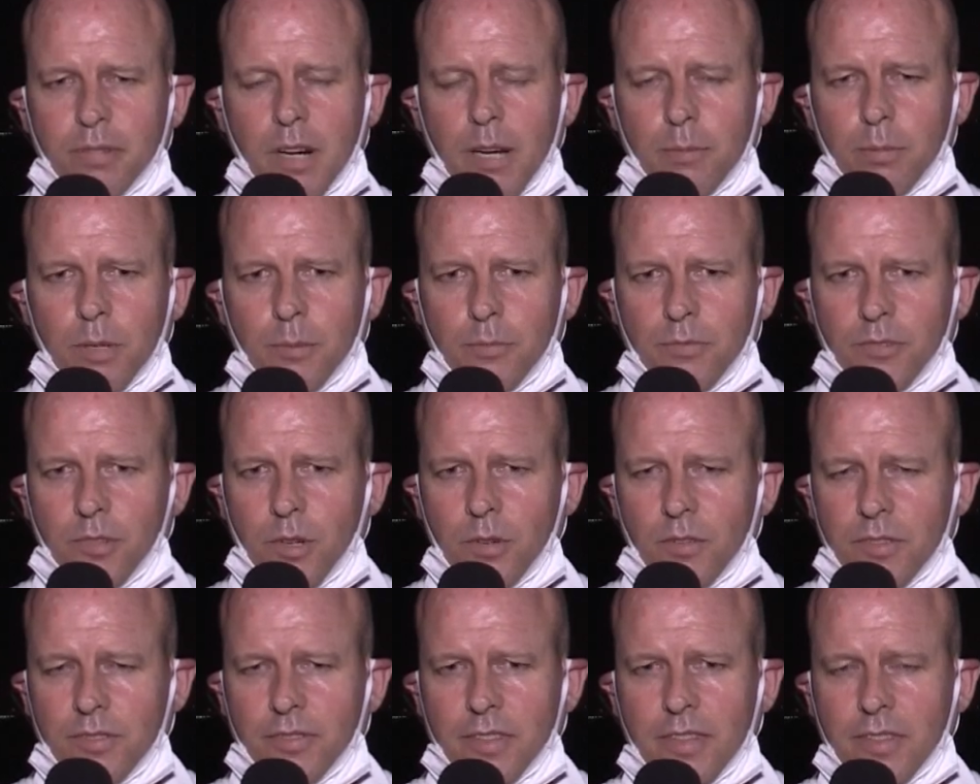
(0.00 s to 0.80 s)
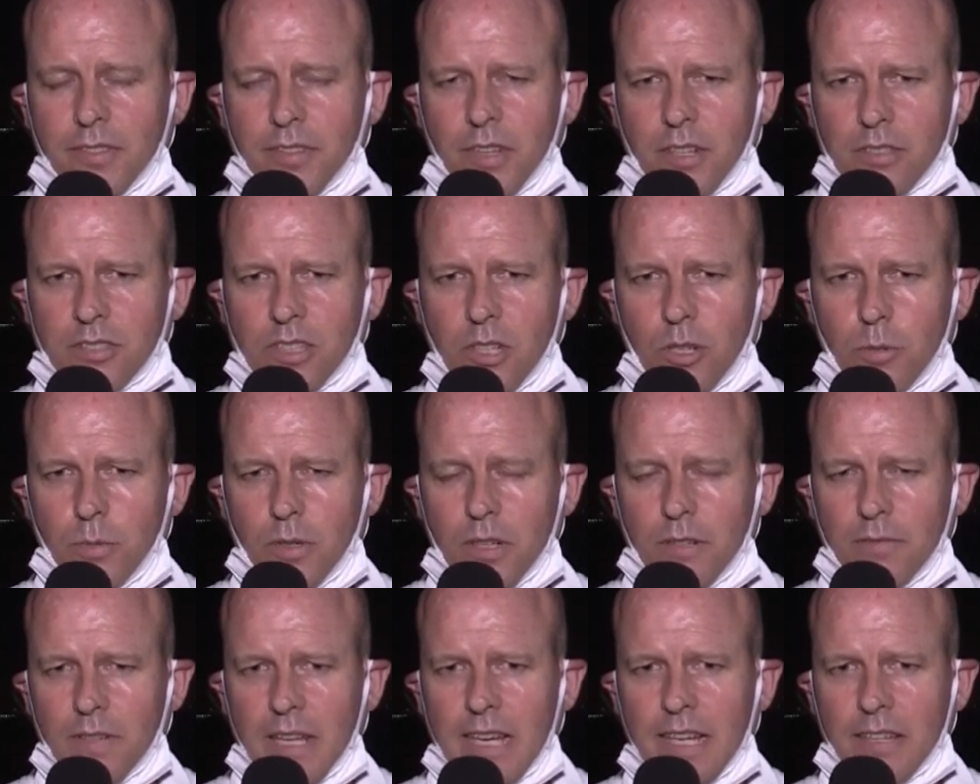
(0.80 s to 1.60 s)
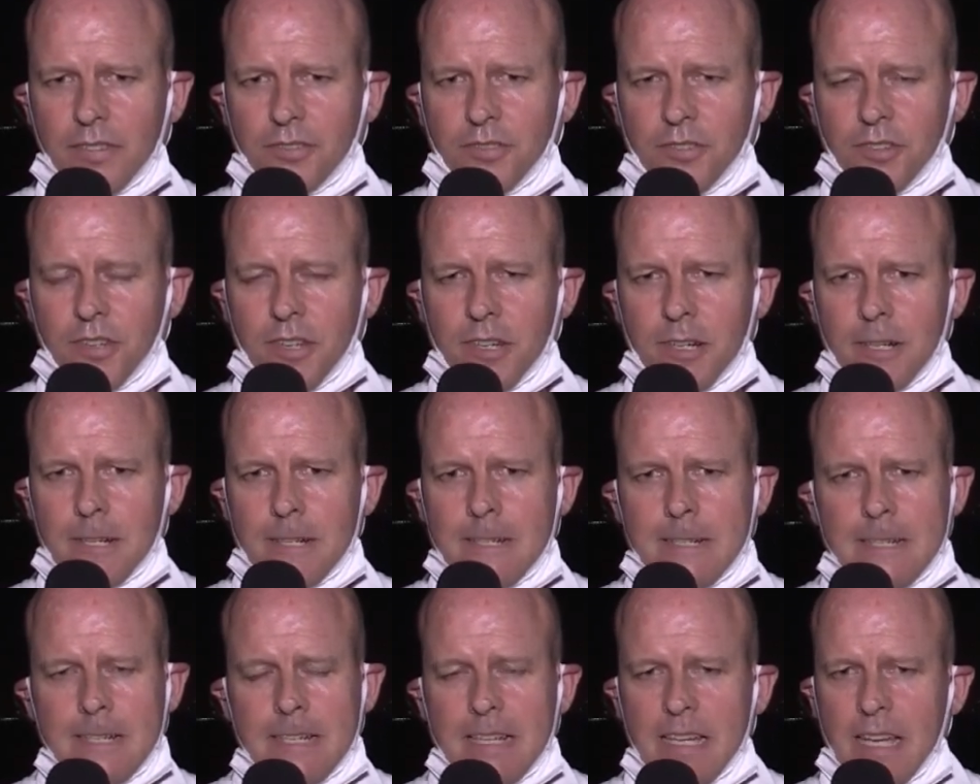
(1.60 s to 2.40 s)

problems since October of last year.